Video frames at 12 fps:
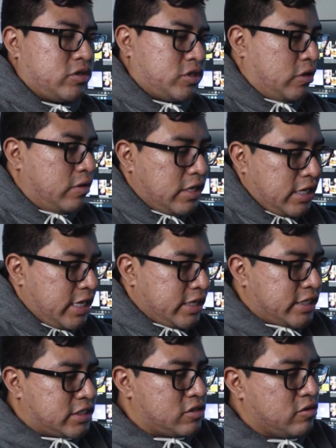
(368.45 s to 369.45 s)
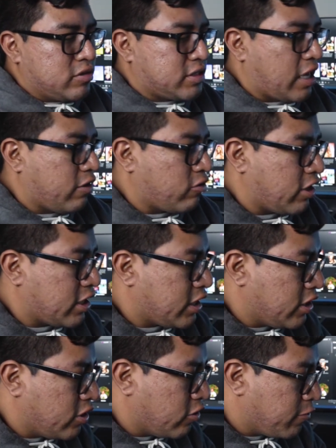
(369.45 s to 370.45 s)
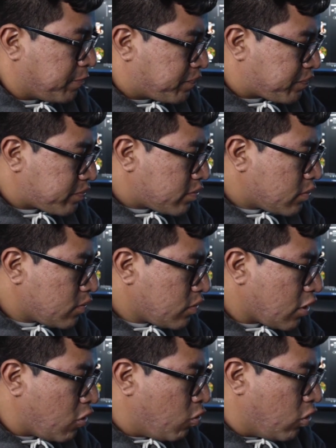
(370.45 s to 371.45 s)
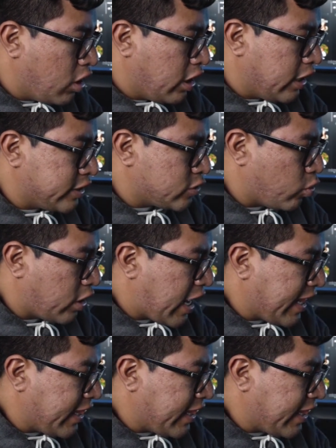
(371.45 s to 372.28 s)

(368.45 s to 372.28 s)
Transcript: So this little sound right here was what I